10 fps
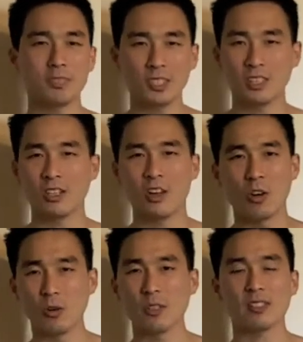you
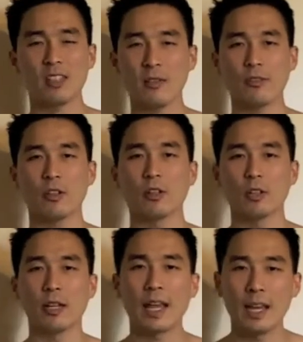know, a 7 or
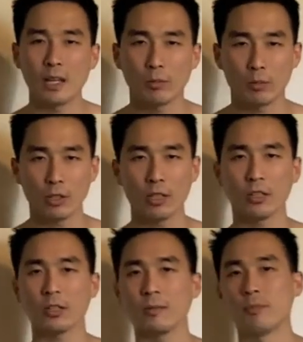an 8. Pretty
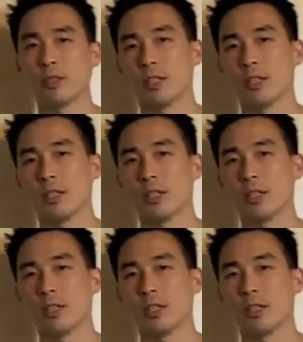good.